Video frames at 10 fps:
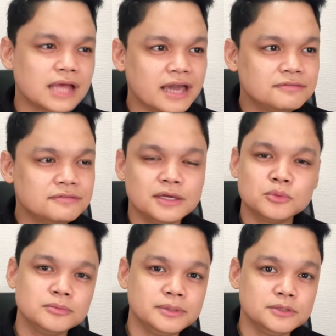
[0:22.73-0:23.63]
I think
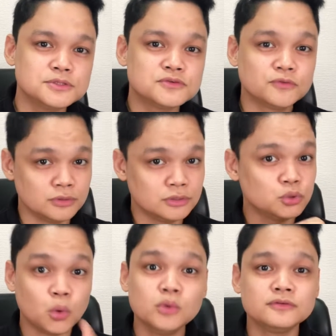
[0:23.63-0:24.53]
would be useful
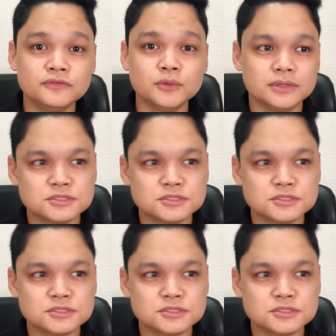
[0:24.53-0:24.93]
to all of you,